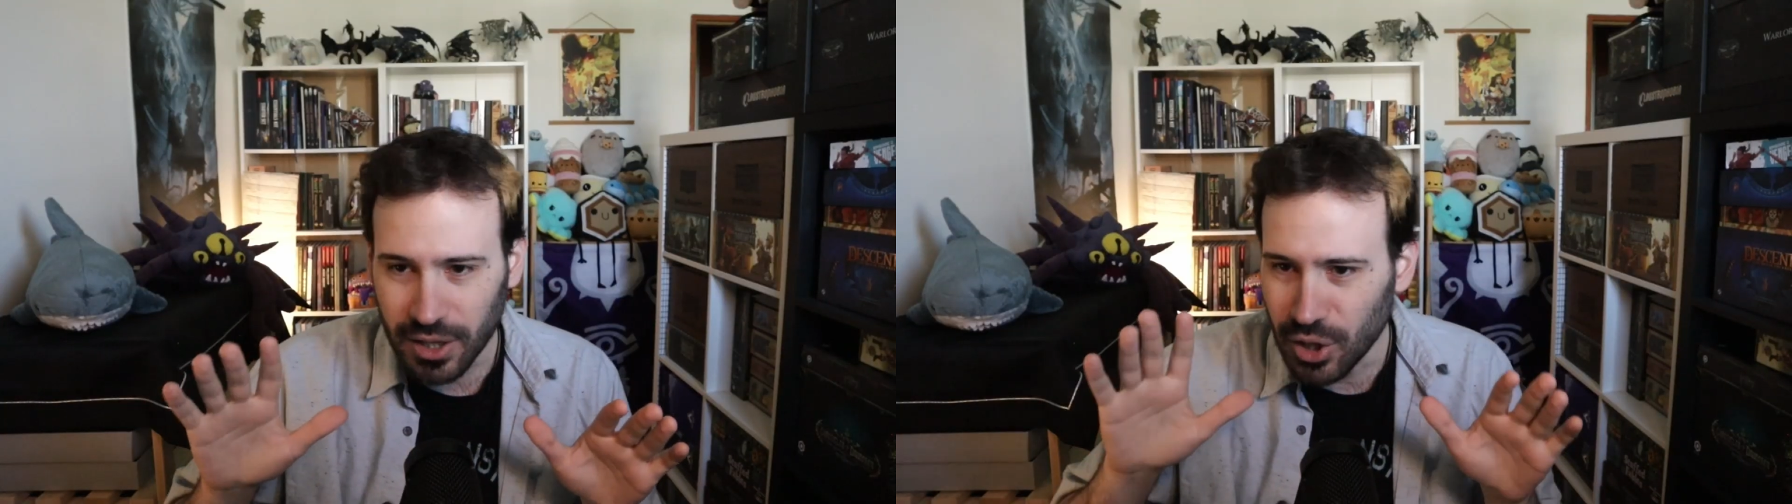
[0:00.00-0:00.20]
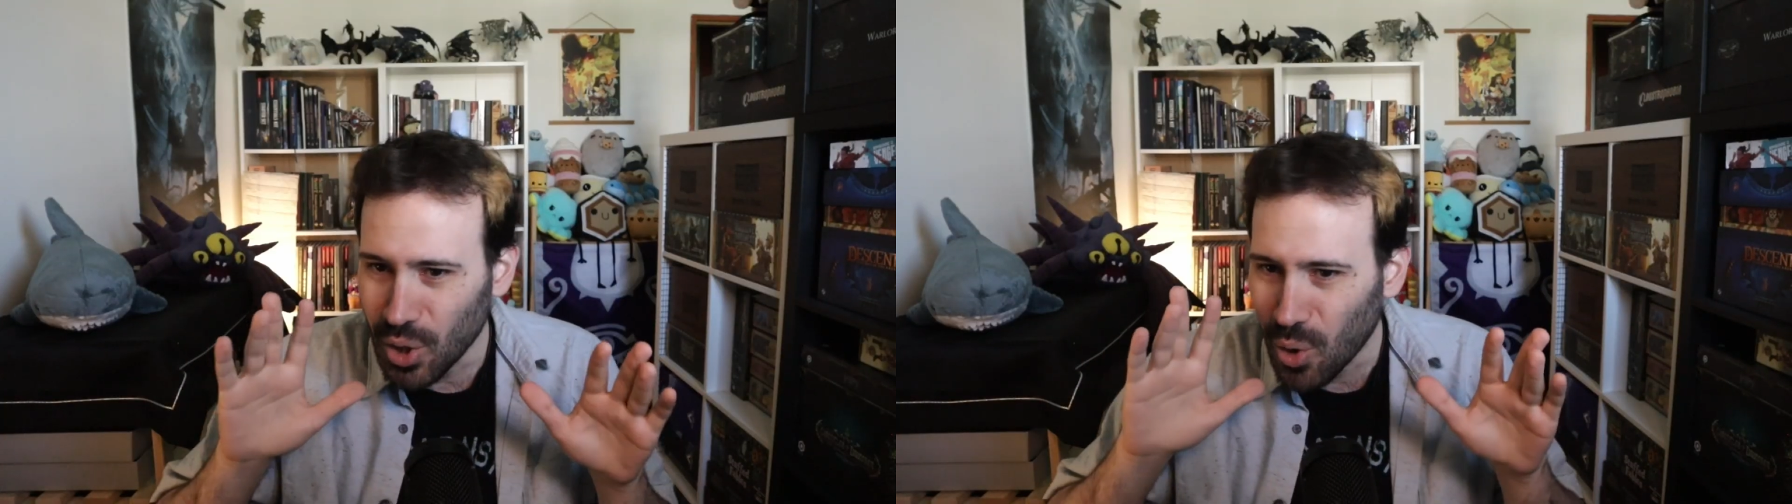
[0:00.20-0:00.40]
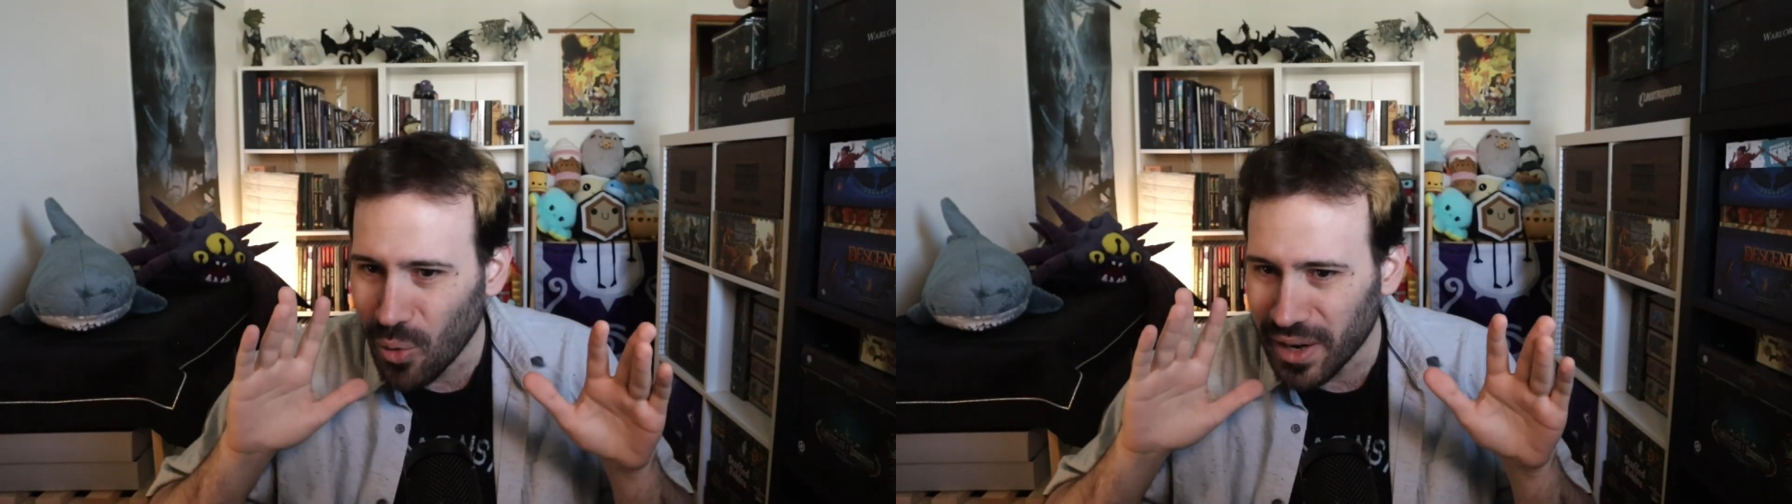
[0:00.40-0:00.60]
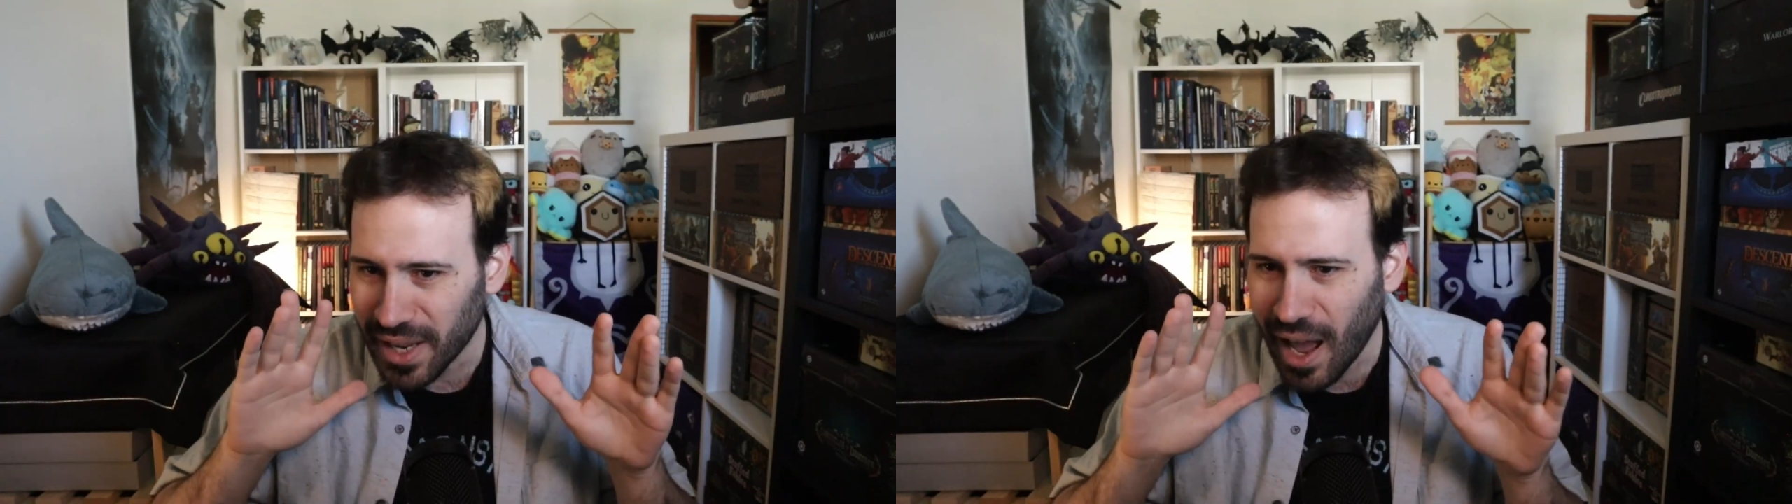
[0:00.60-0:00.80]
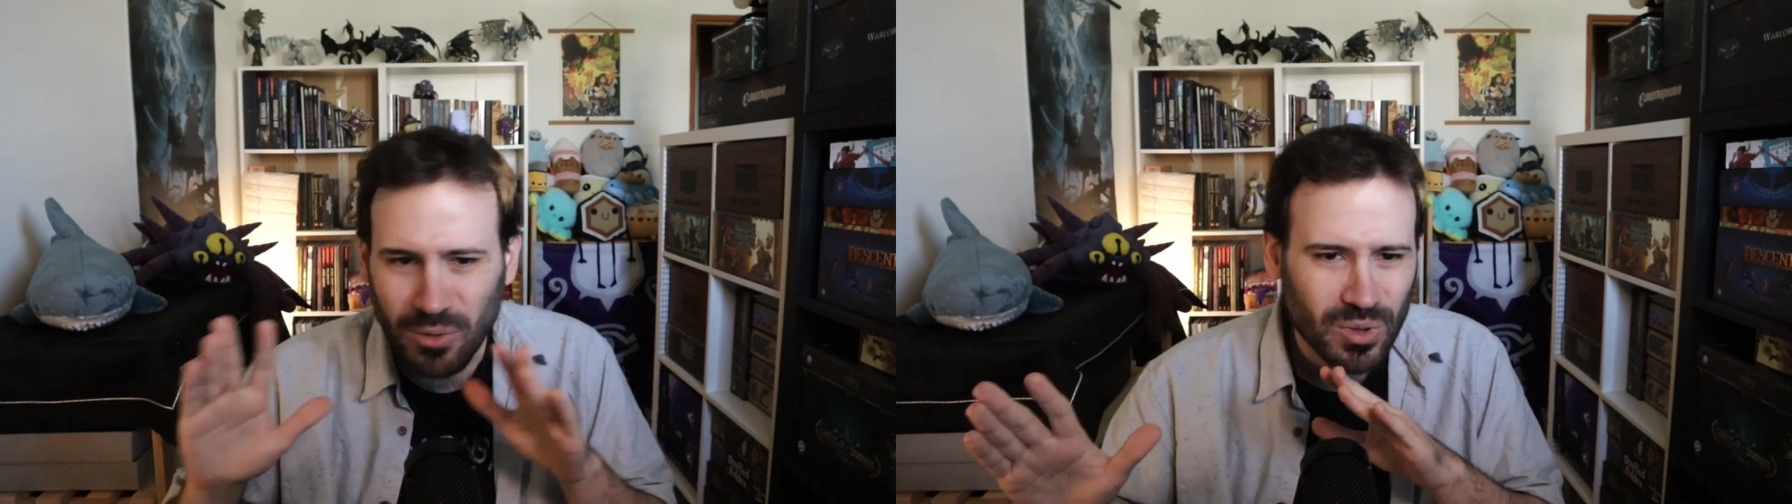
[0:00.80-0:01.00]
no
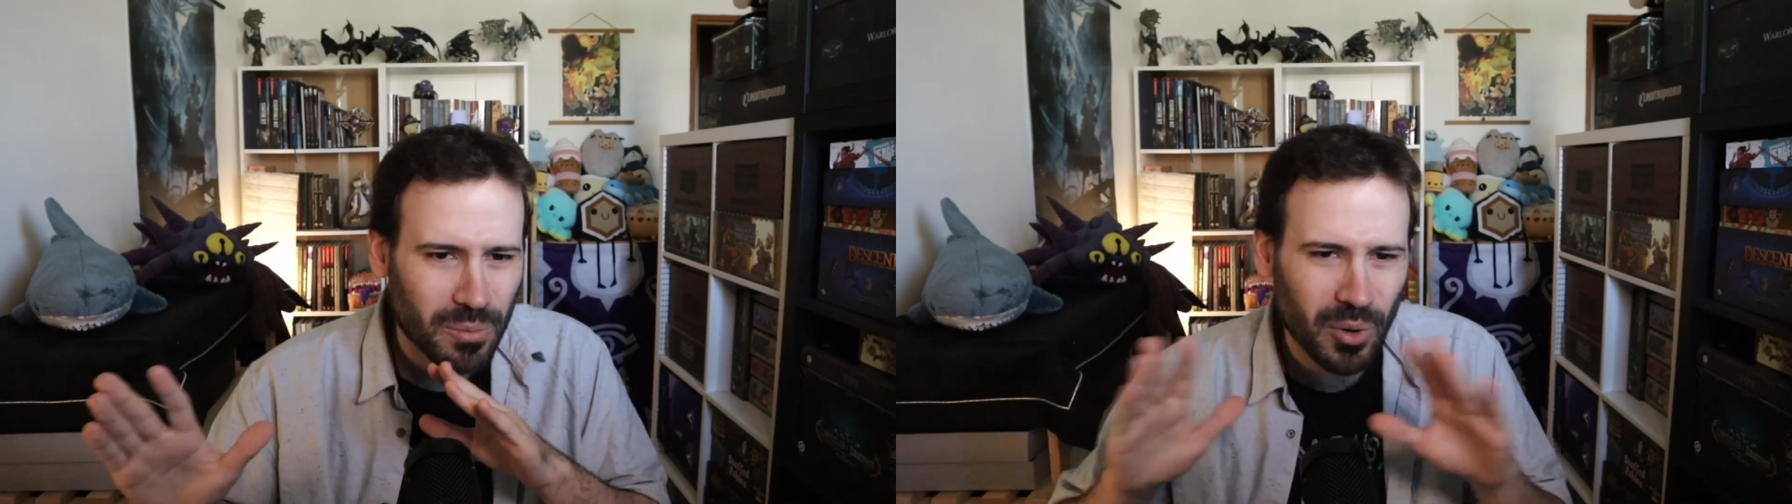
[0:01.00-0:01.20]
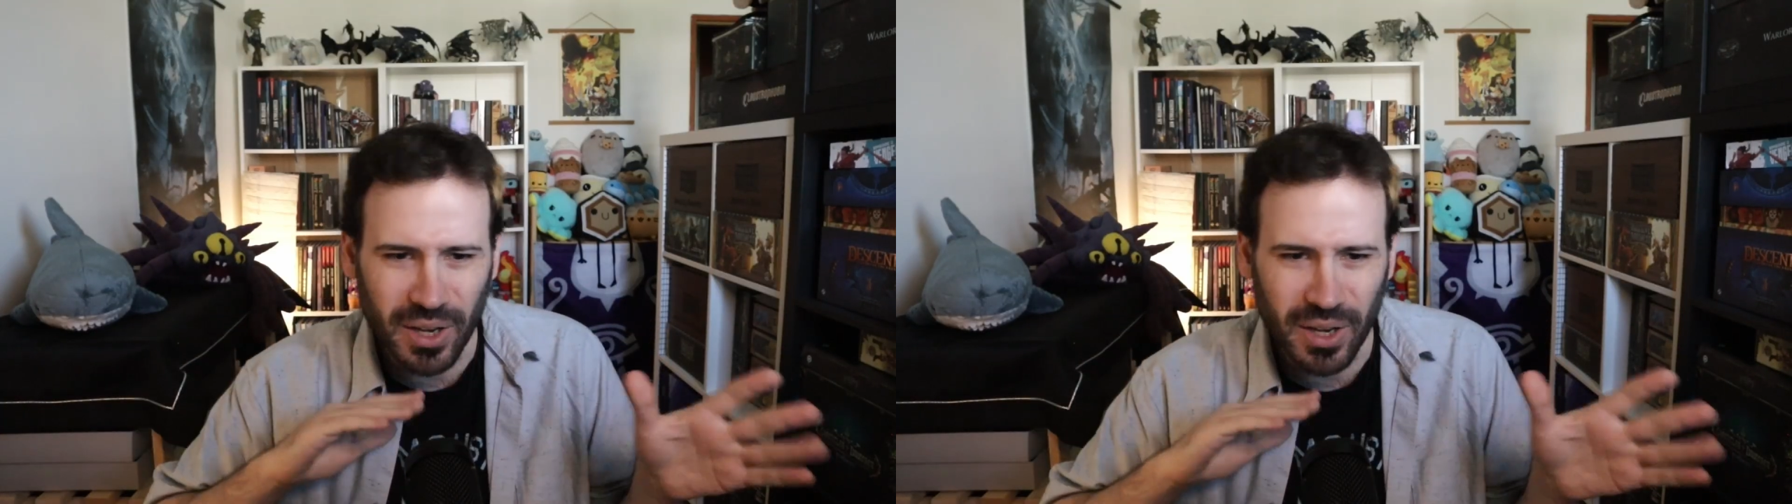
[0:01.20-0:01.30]
encounter upon